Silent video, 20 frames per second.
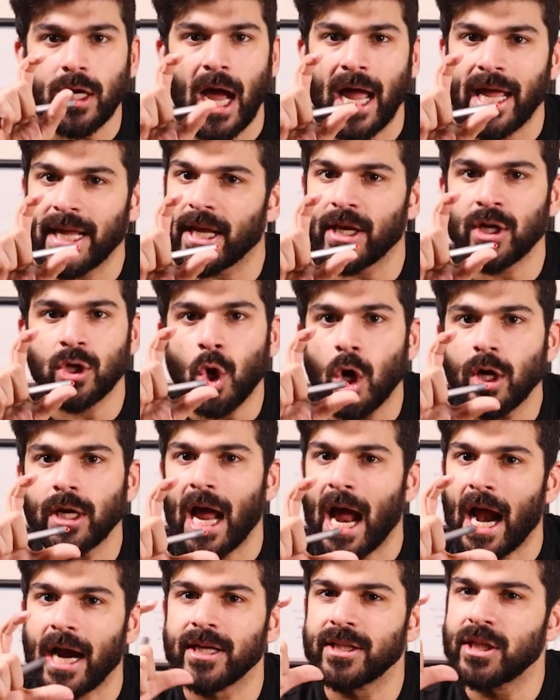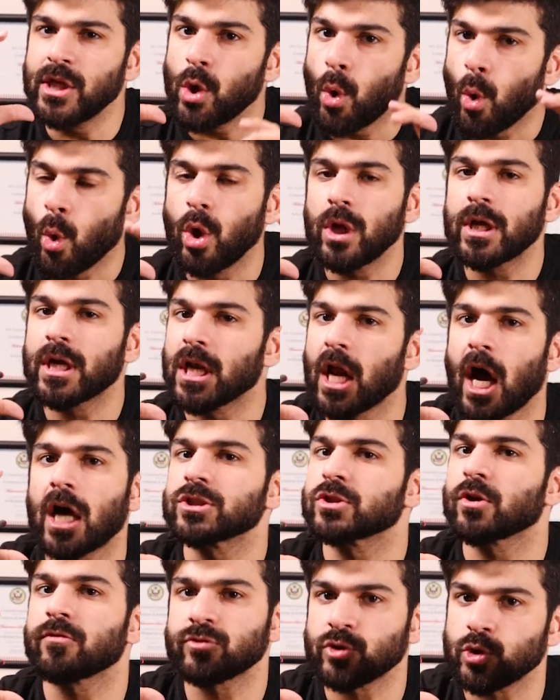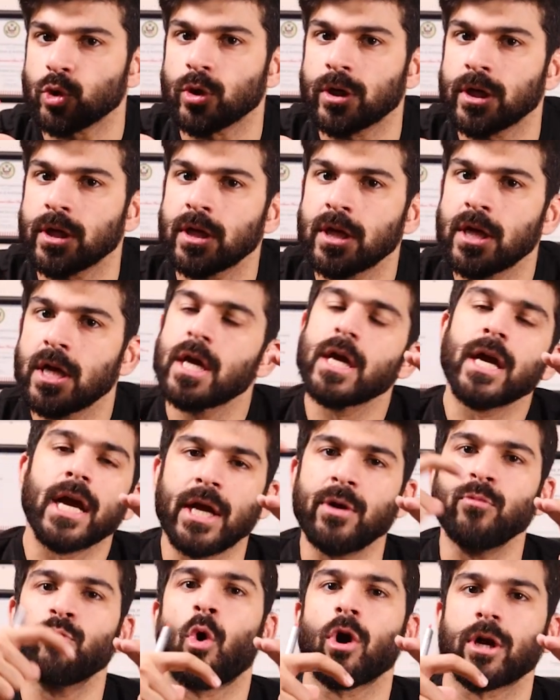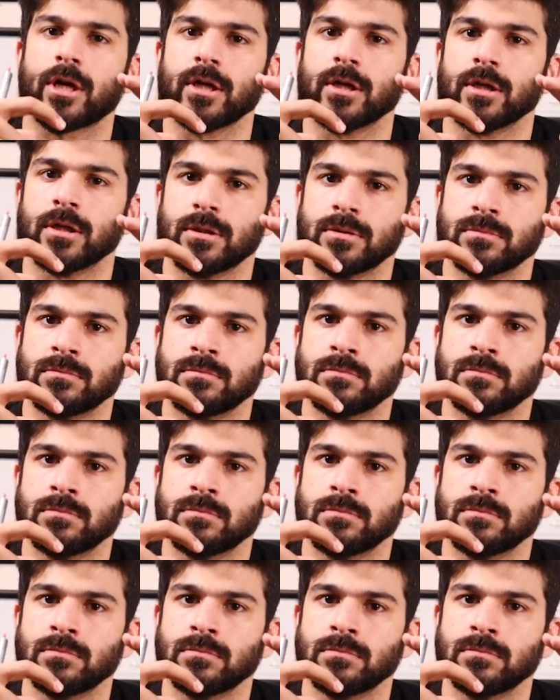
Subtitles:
I cannot add the whole glass of sugar in water.